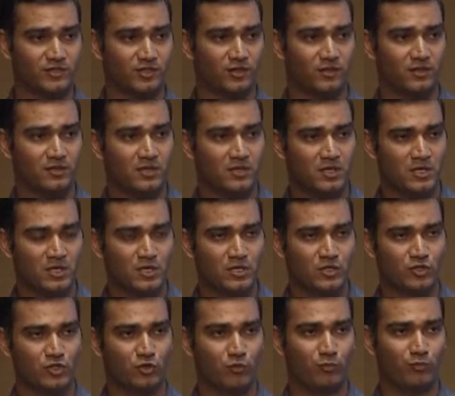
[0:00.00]
sort.
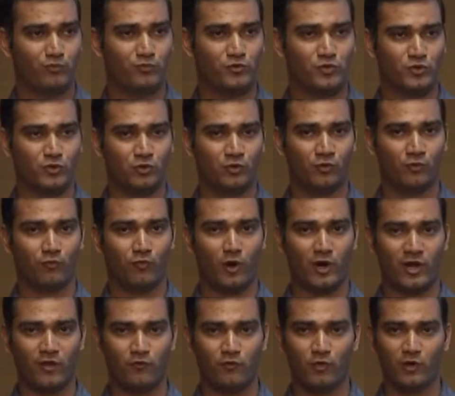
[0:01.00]
So
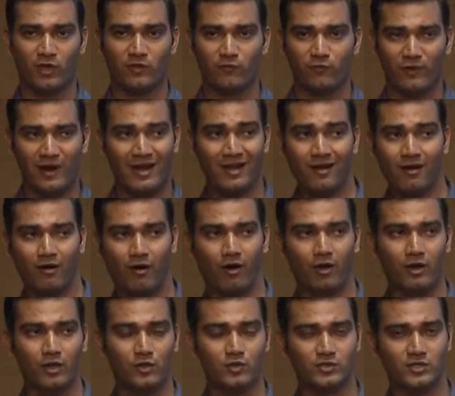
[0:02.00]
what if you can find
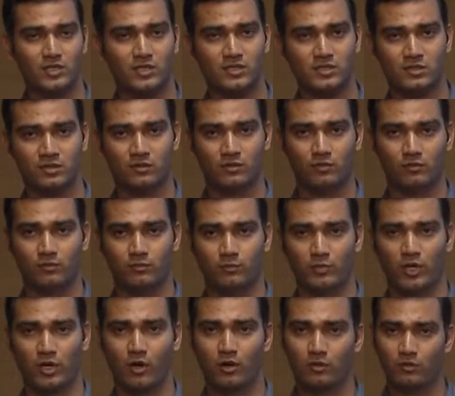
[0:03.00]
all users who
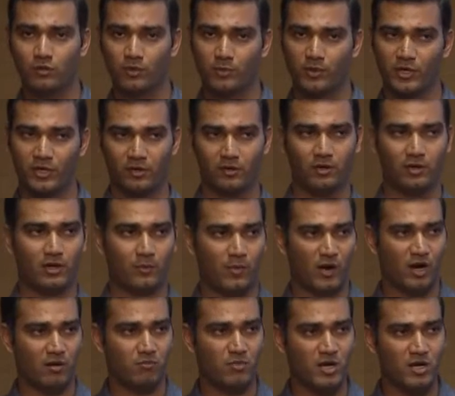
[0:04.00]
belong to a particular
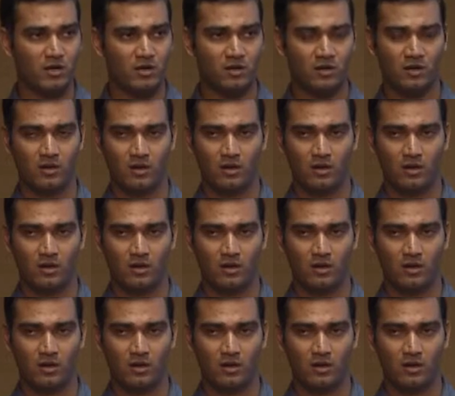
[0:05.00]
department